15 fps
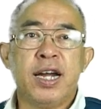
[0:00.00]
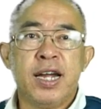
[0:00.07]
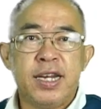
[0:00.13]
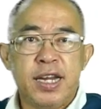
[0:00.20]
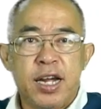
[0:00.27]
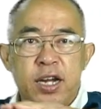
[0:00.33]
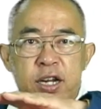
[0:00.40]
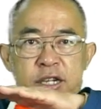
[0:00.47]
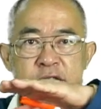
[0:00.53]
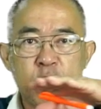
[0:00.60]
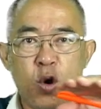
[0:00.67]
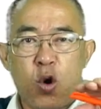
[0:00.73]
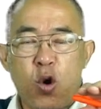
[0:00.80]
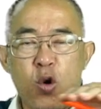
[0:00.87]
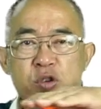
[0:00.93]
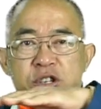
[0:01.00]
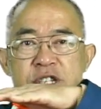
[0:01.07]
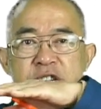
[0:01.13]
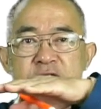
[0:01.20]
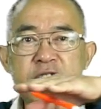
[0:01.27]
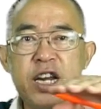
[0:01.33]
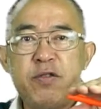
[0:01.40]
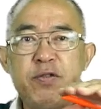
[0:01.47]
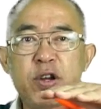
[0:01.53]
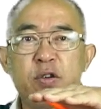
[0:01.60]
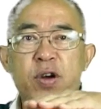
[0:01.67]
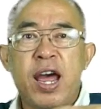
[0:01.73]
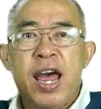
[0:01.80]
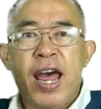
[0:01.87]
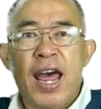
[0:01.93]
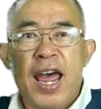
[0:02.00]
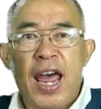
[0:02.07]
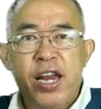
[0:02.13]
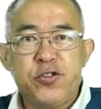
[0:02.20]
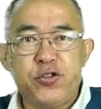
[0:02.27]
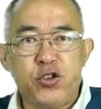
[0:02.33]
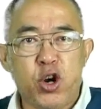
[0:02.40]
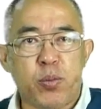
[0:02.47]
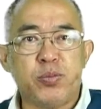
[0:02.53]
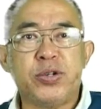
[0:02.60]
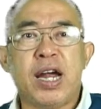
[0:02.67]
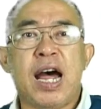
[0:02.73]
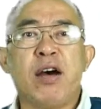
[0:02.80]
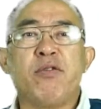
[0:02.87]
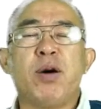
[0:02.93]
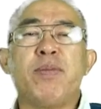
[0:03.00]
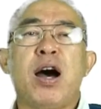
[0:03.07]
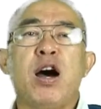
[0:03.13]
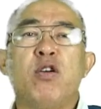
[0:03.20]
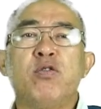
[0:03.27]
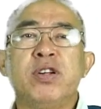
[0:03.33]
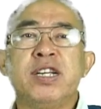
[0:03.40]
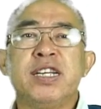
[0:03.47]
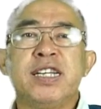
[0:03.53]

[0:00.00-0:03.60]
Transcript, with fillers: the whole sea level had dropped down about